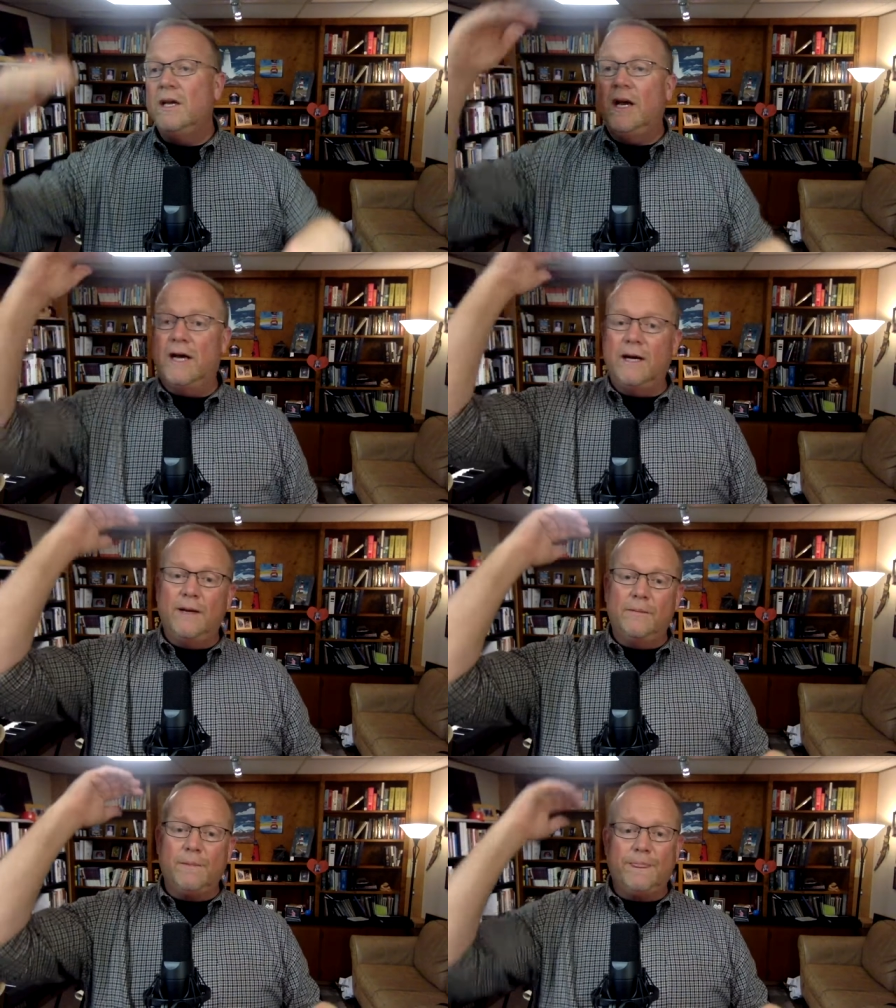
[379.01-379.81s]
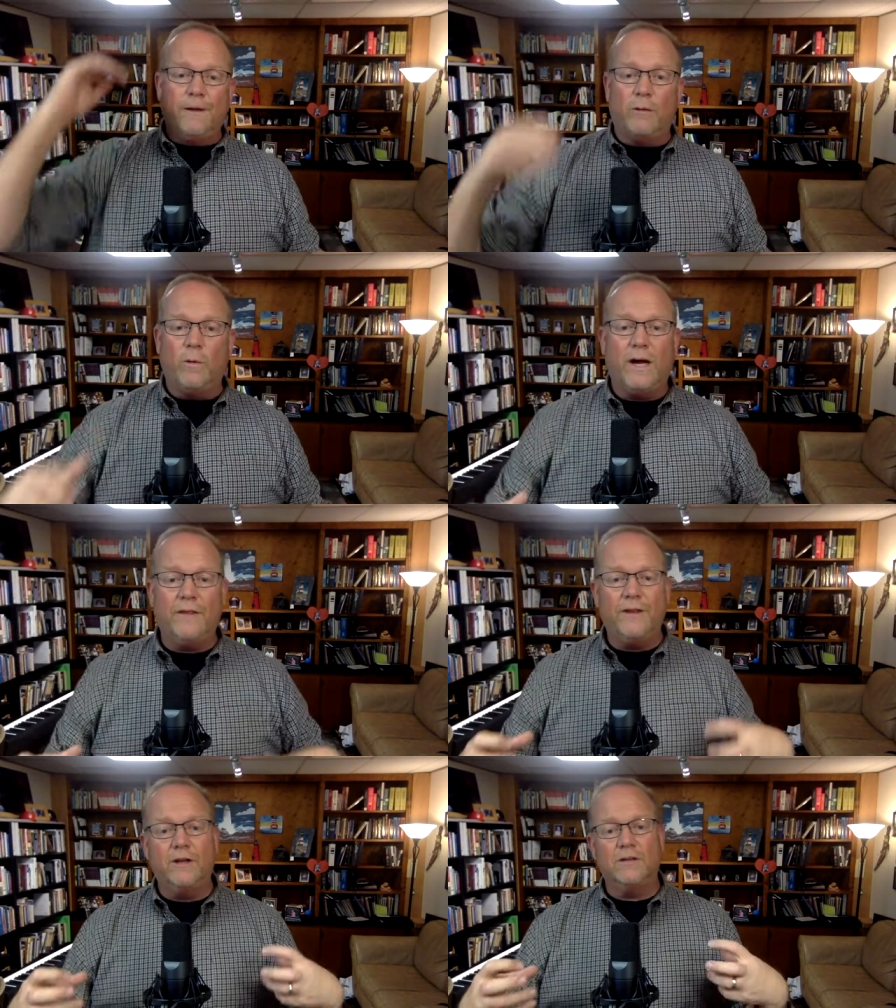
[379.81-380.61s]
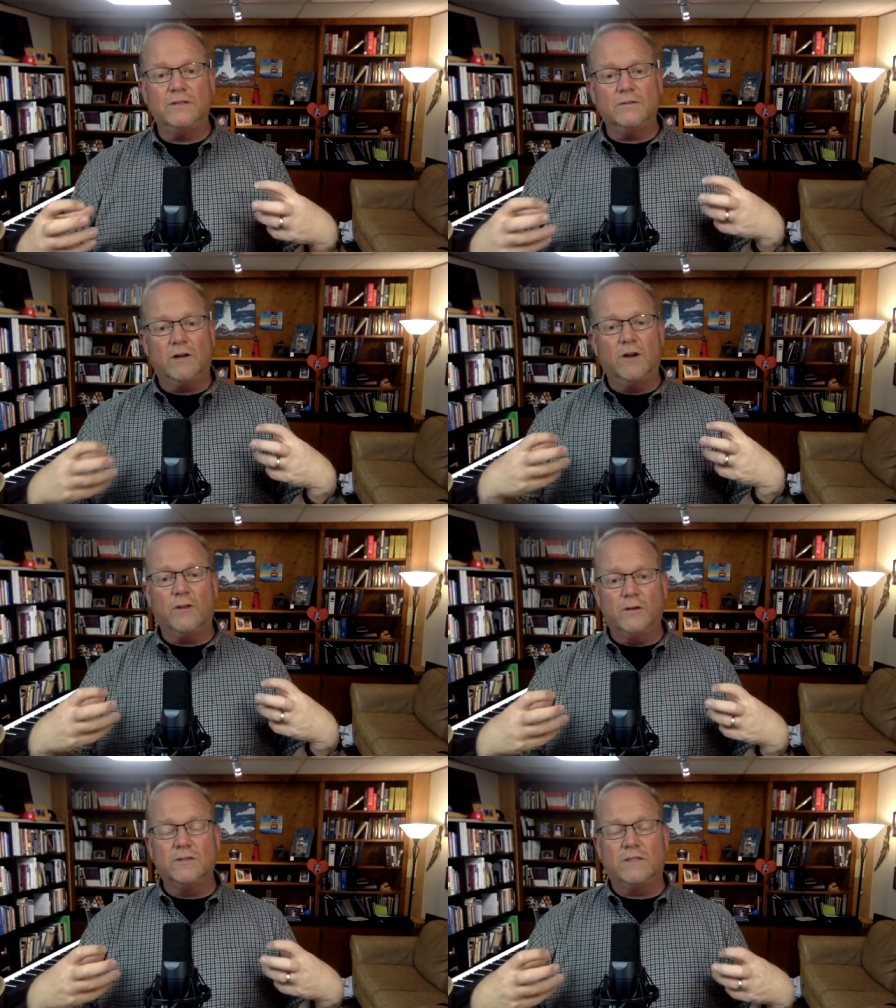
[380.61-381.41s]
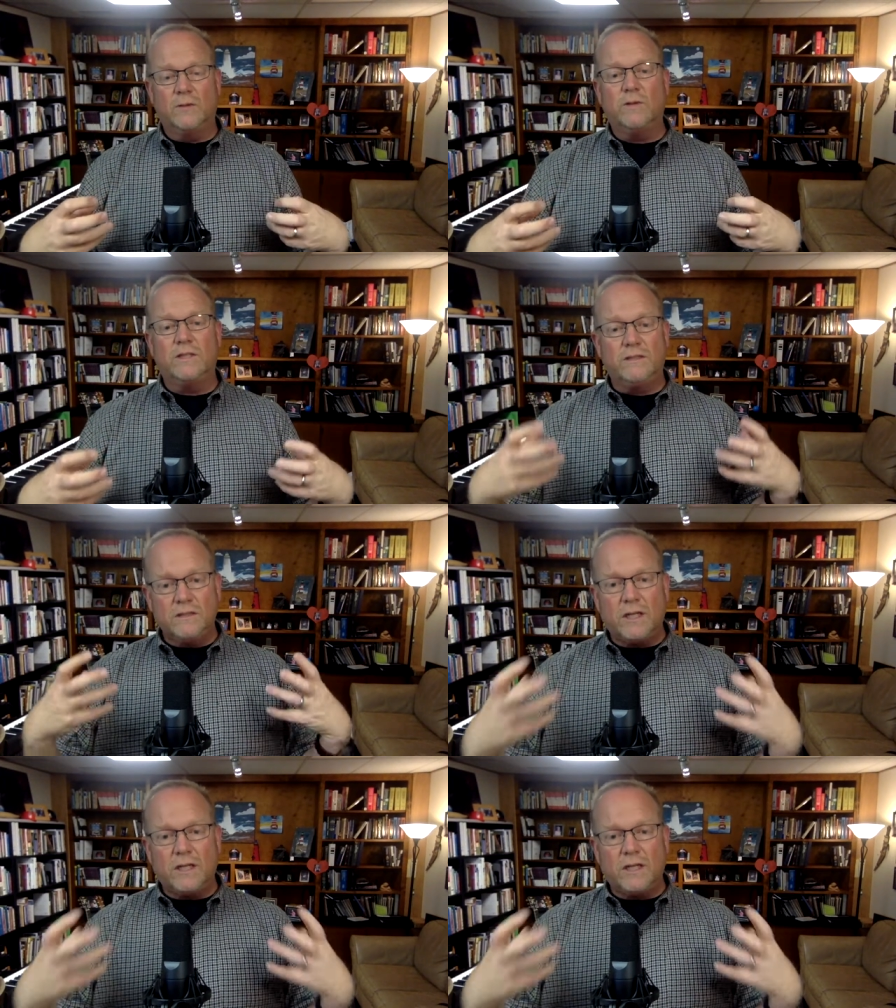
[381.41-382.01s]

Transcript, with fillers: Um, uh, while there are those that would